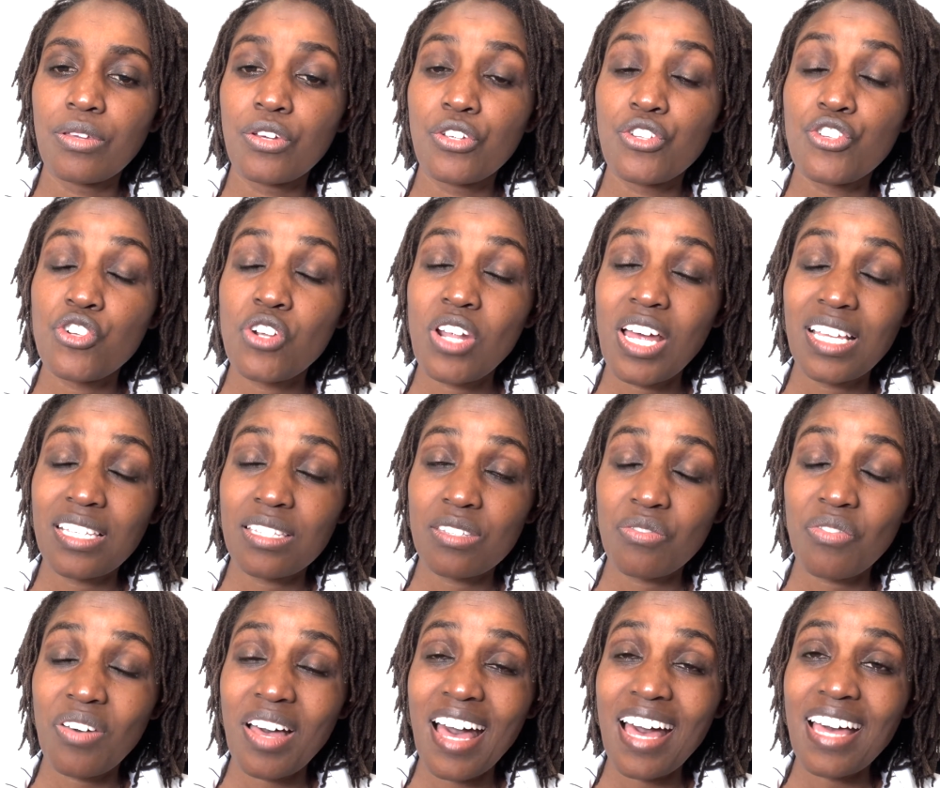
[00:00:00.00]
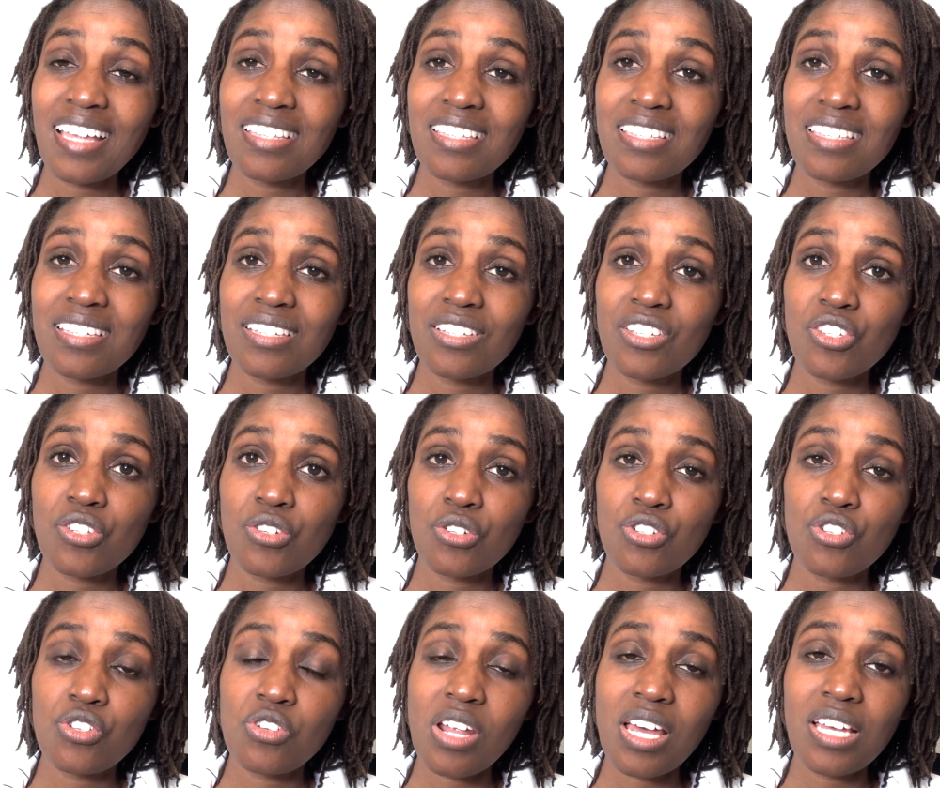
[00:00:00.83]
trans fats. So
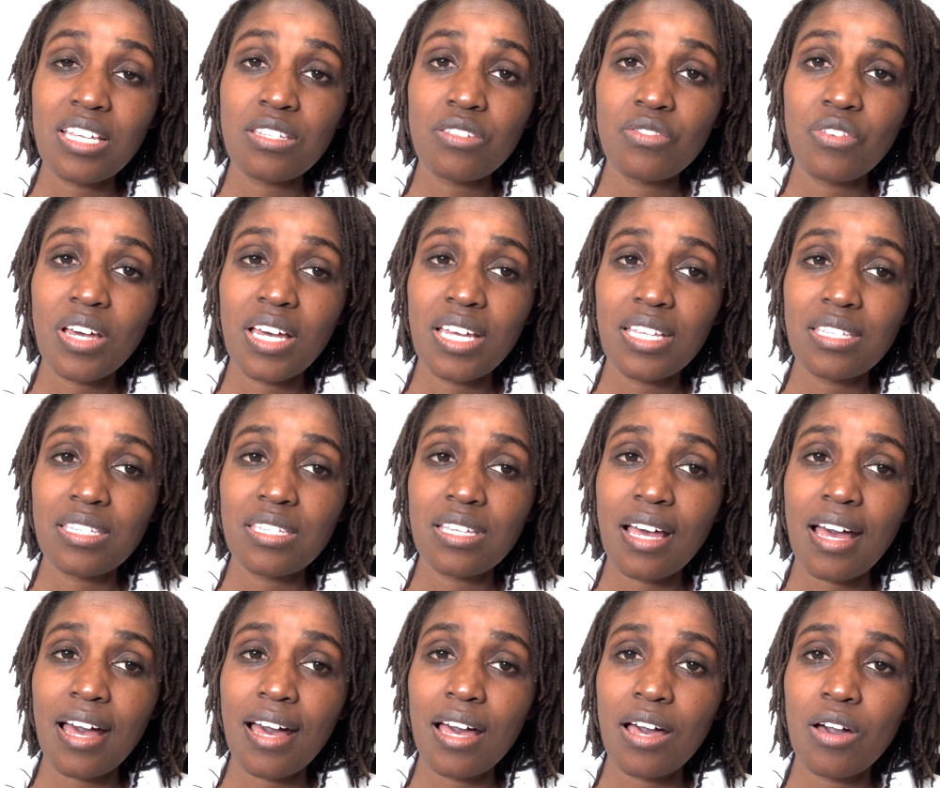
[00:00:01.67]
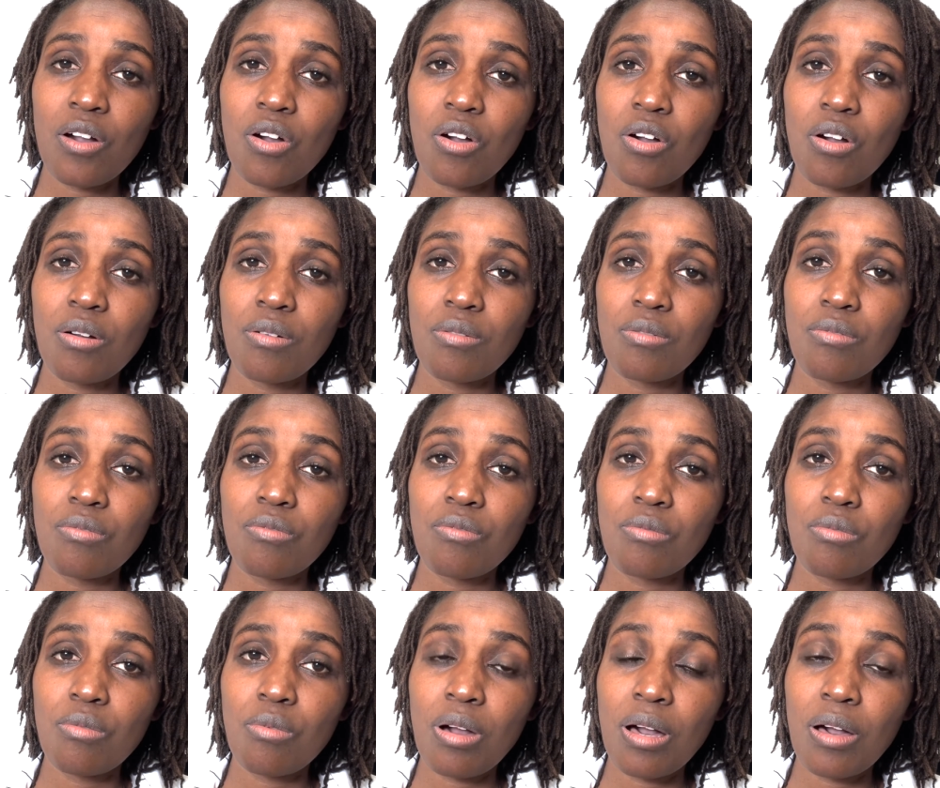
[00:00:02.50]
trans fats are
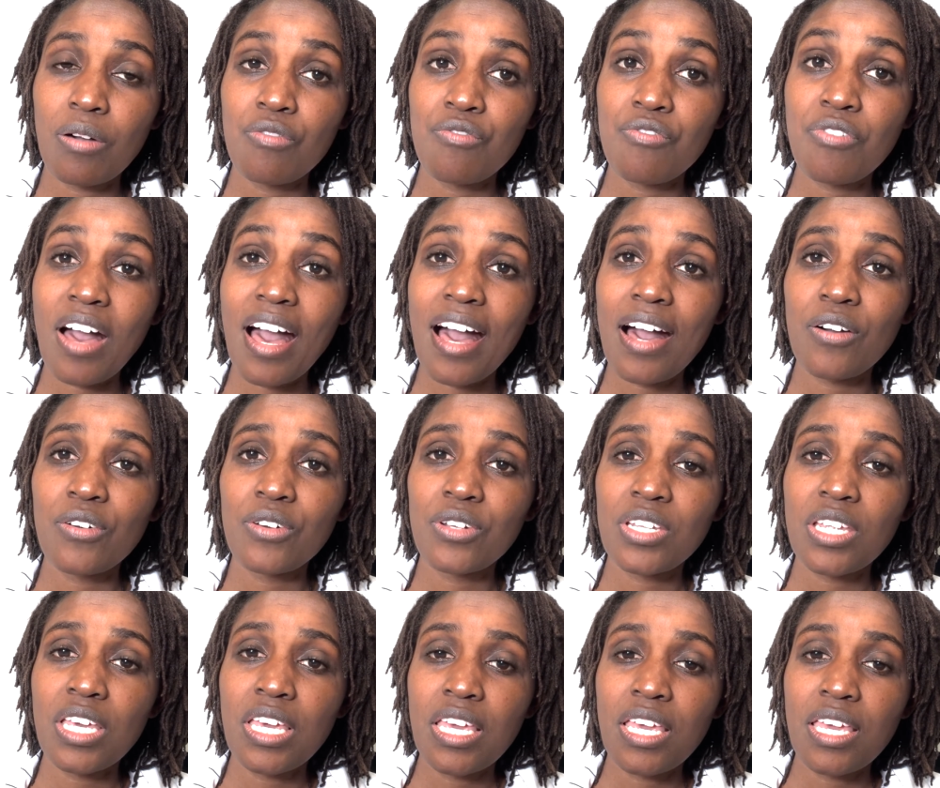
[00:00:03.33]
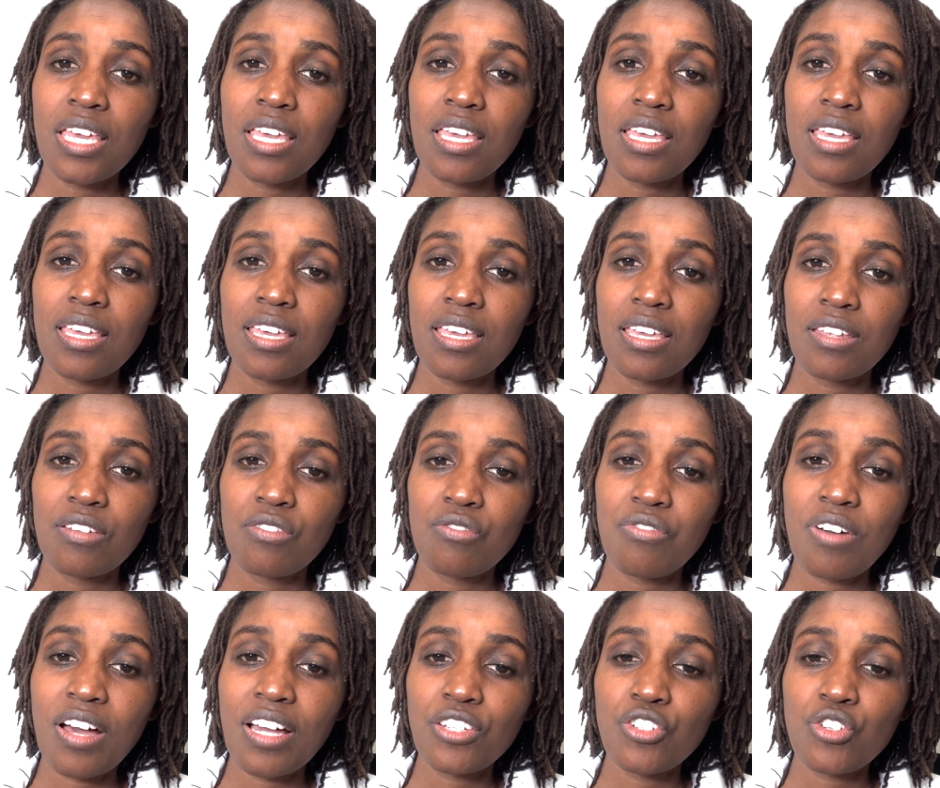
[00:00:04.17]
found in
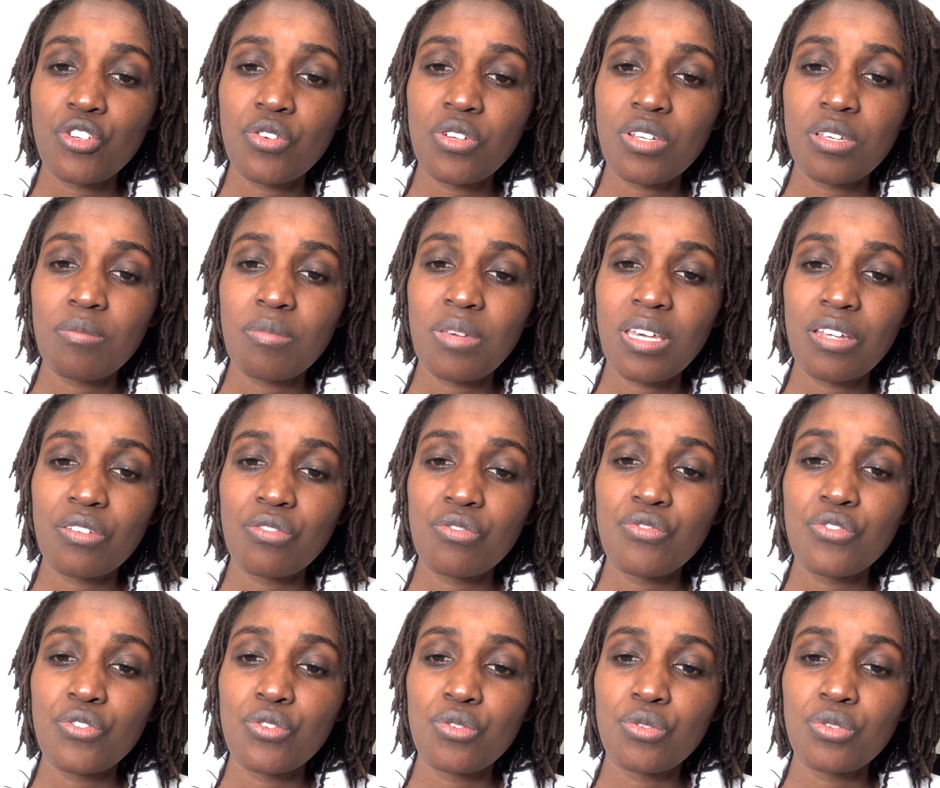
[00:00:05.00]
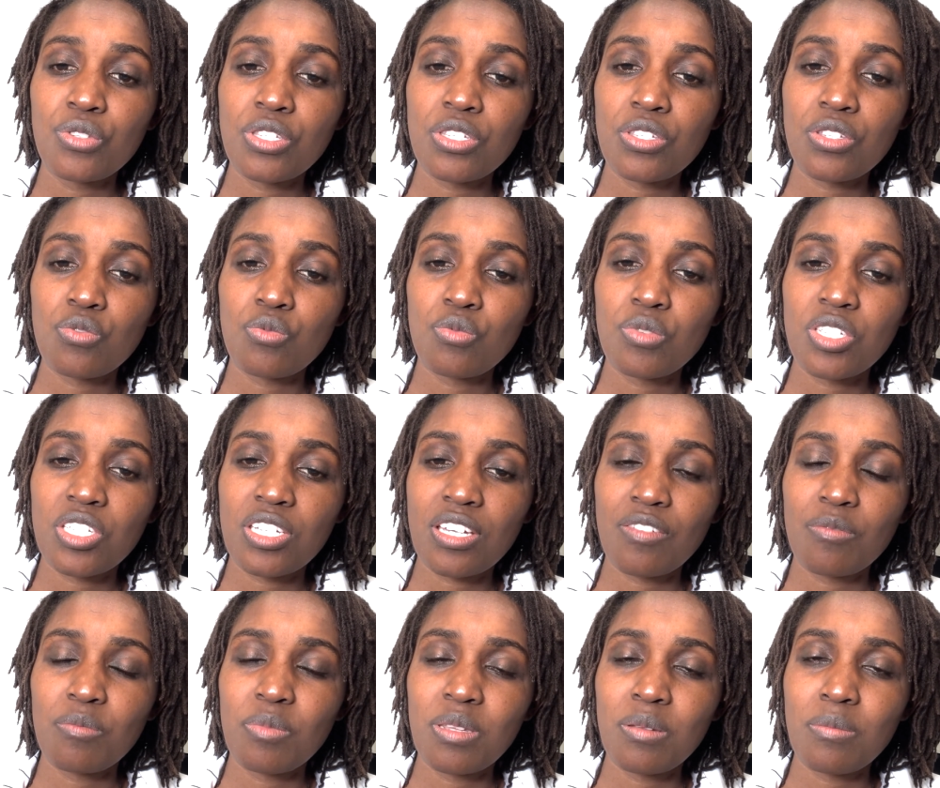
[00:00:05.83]
factory-made foods, which
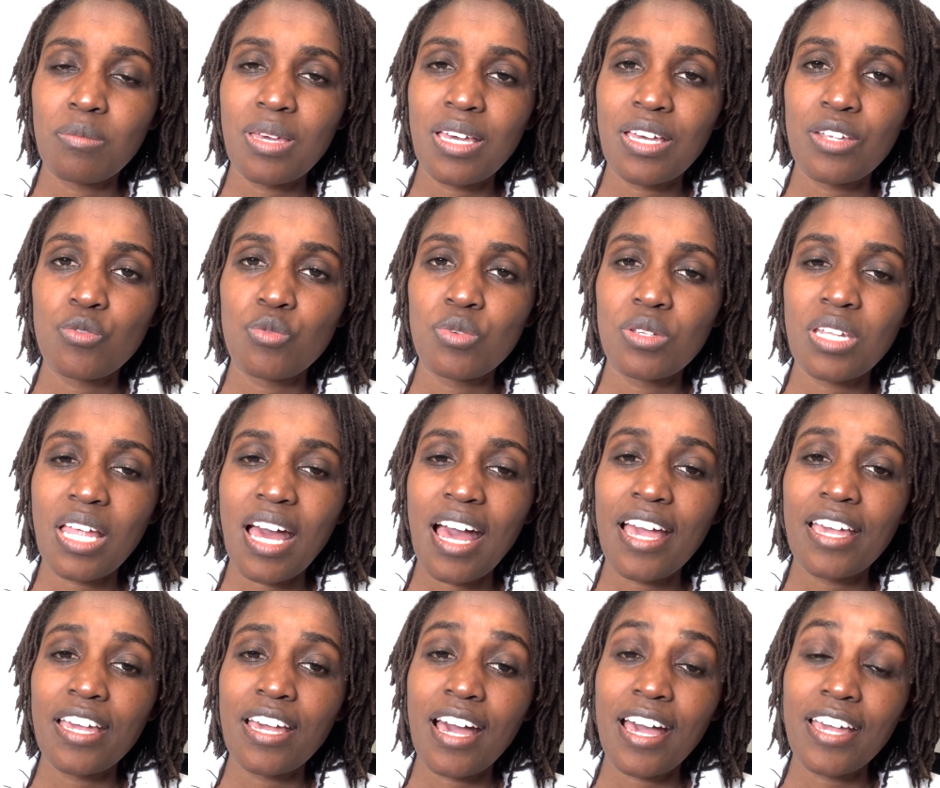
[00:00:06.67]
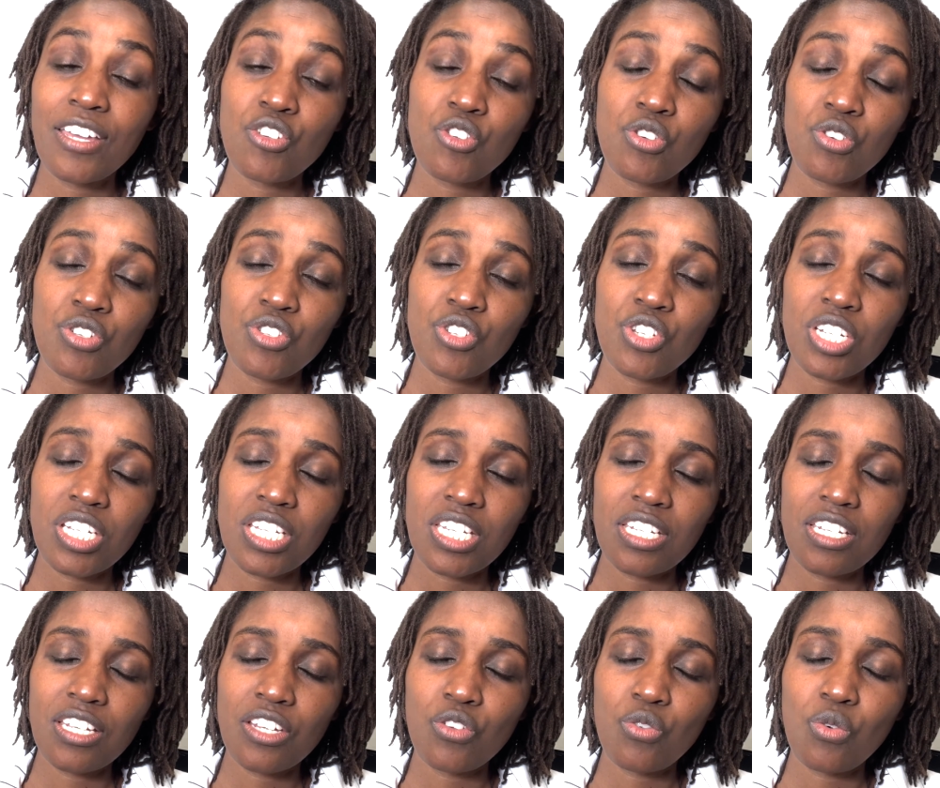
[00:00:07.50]
have been made with
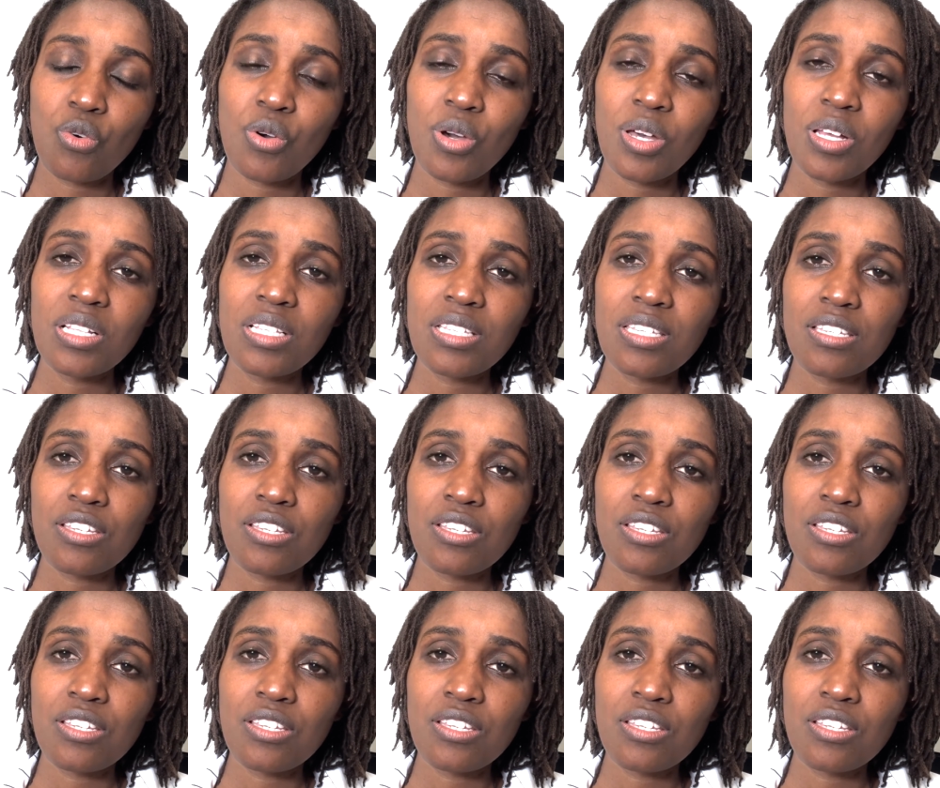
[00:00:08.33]
hydrogenated oils.